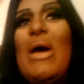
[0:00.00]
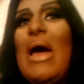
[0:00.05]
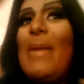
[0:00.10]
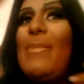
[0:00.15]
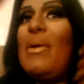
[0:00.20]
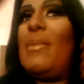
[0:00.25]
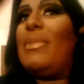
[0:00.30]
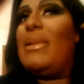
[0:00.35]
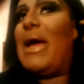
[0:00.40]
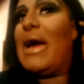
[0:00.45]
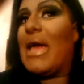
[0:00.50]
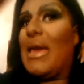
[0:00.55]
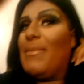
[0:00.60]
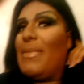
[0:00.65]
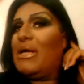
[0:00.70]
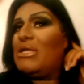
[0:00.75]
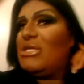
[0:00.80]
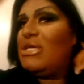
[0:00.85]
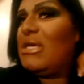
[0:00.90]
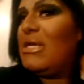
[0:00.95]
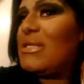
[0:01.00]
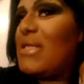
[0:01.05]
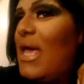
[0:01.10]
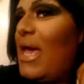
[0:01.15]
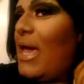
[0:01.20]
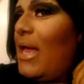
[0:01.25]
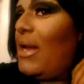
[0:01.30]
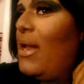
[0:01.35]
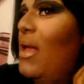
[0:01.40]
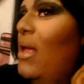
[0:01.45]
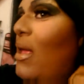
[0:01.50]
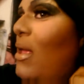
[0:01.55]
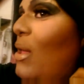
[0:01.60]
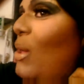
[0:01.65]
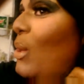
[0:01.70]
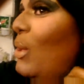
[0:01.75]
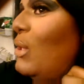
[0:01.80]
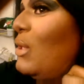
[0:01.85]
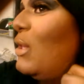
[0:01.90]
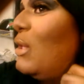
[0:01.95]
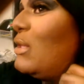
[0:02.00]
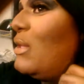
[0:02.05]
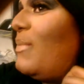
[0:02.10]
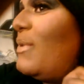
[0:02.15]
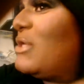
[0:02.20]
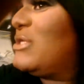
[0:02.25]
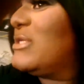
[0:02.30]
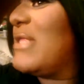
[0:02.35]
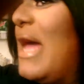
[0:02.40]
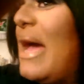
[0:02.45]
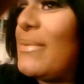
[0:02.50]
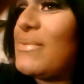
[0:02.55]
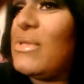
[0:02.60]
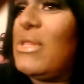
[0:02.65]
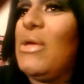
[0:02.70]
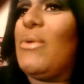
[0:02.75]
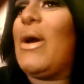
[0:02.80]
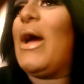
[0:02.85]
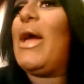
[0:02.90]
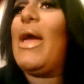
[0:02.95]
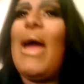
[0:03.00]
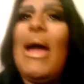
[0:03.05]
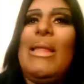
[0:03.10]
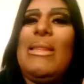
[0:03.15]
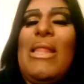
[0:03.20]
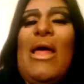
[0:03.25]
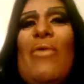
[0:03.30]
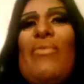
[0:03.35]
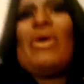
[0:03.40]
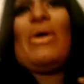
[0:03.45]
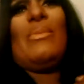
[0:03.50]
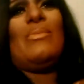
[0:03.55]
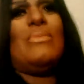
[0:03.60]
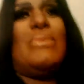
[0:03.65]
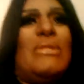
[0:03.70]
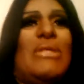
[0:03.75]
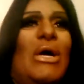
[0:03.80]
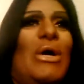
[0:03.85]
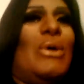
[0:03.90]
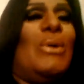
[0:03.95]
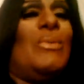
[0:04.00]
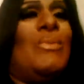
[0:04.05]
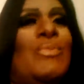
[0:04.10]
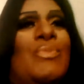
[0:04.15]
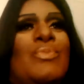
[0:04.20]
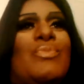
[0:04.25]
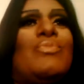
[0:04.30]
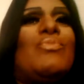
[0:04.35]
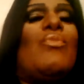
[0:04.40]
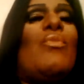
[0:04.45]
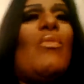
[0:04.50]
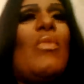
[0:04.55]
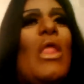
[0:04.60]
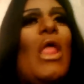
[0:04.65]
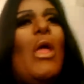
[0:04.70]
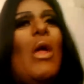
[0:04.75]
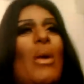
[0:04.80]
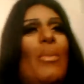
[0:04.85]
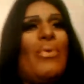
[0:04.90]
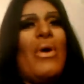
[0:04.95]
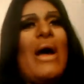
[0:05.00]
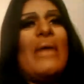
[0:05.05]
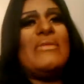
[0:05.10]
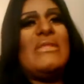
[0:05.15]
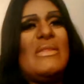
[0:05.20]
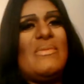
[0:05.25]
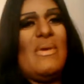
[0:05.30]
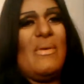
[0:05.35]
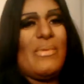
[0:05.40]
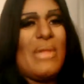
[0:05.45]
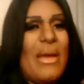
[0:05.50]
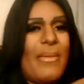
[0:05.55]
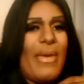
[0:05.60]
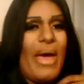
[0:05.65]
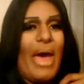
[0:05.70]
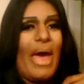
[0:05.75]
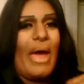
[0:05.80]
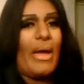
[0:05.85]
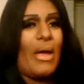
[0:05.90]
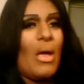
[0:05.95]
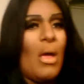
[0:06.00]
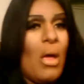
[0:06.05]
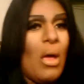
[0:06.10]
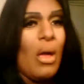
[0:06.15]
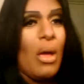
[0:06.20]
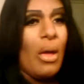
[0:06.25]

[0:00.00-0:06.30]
it. I put black in my cheeks and the bitch is absolutely right. I love them. So, props to the people at MAC.